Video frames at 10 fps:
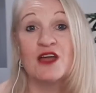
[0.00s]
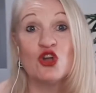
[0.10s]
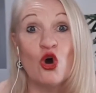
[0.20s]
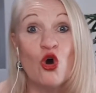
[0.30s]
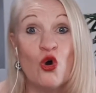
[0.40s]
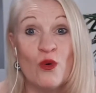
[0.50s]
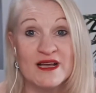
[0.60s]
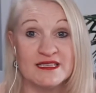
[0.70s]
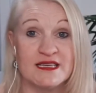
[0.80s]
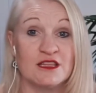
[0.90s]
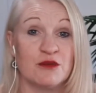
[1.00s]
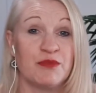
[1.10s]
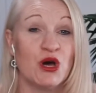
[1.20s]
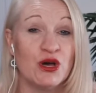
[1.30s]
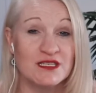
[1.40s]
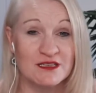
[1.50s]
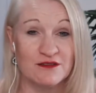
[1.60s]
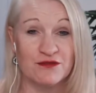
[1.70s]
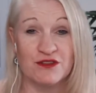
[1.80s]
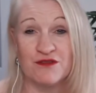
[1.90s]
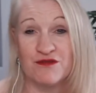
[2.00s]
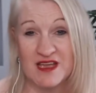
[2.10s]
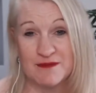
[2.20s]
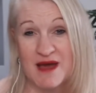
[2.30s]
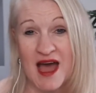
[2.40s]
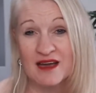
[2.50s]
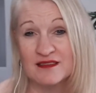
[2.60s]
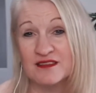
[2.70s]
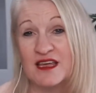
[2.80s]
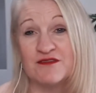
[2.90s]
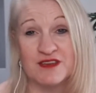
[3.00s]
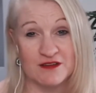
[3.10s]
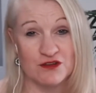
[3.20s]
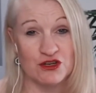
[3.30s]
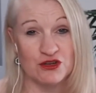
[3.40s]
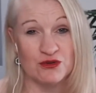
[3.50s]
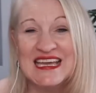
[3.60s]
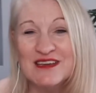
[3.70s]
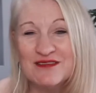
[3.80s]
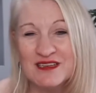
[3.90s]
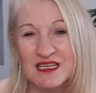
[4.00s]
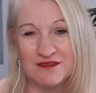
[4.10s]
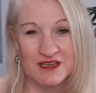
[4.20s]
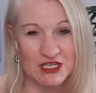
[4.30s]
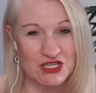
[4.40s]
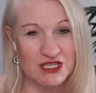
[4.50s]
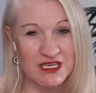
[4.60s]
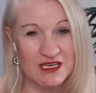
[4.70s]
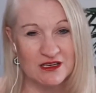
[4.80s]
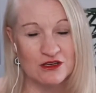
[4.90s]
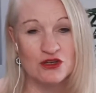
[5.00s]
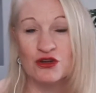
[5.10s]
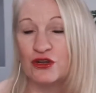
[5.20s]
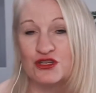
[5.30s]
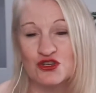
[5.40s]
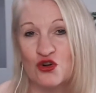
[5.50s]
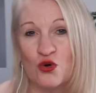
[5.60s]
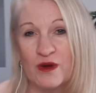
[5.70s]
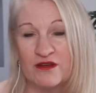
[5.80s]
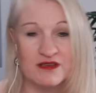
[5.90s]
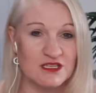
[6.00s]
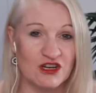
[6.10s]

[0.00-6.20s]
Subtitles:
And always thank the person for the feedback that they've given you, even if initially you're not sure whether it's